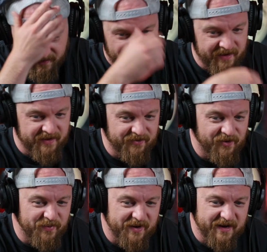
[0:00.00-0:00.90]
I didn't
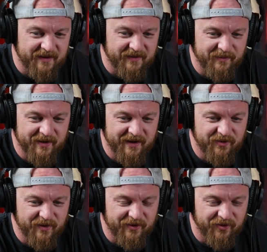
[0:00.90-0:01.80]
know Opie and Anthony. I mean, I
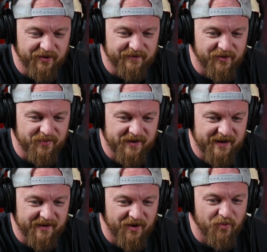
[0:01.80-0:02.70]
knew I'd heard of
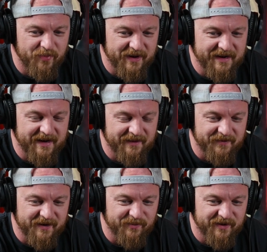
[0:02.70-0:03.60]
Opie and
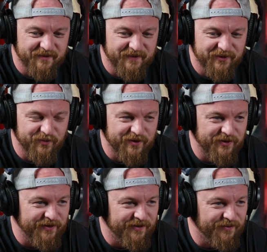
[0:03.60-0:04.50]
Anthony, but I figure when
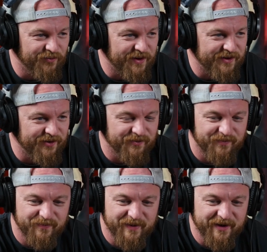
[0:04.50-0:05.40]
you hear a
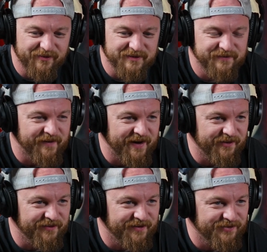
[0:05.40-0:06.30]
radio pair is
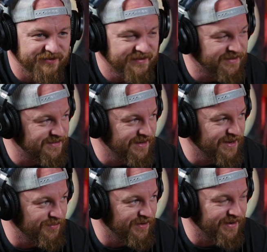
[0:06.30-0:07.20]
fired, that's the
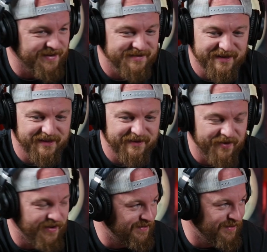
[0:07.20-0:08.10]
end. But I guess they live
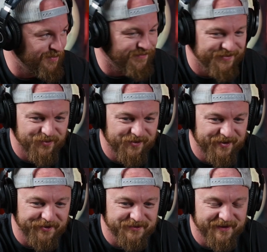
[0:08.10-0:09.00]
on and they move somewhere
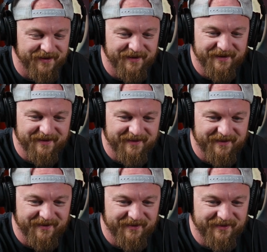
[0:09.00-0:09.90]
else.
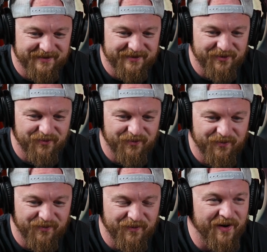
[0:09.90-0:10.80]
So,
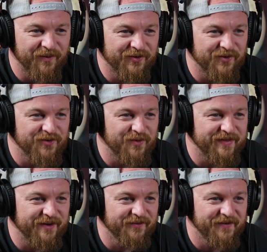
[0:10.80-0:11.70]
what do you know
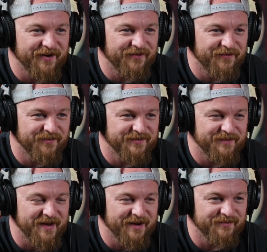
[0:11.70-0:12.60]
when they were fired from
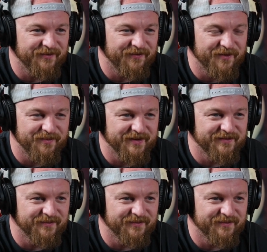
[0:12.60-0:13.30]
Sam Adams or from this